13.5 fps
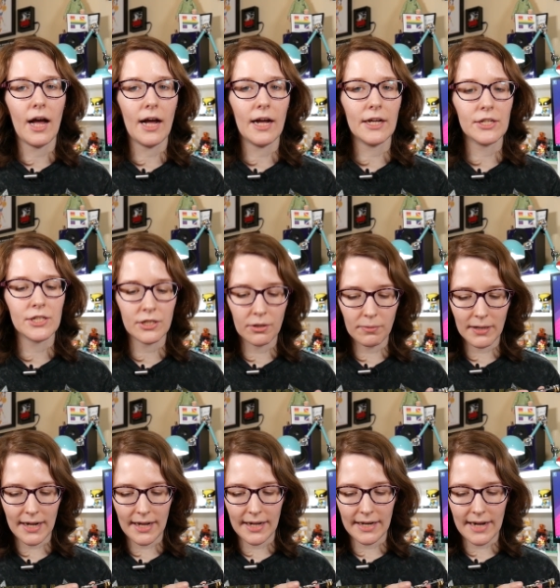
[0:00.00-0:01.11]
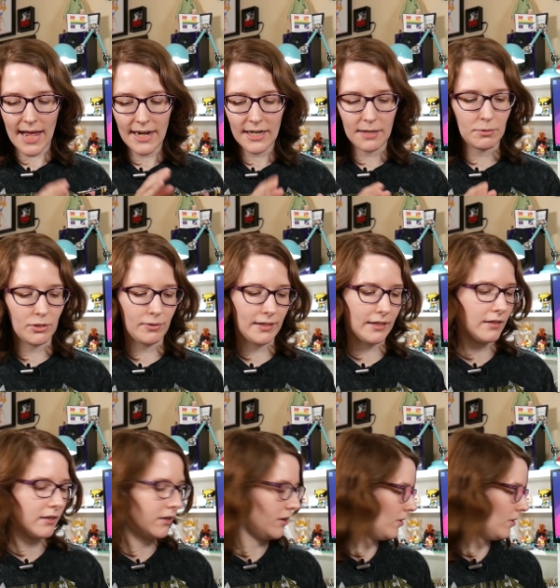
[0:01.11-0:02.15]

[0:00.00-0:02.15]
Uh, so what I ended up doing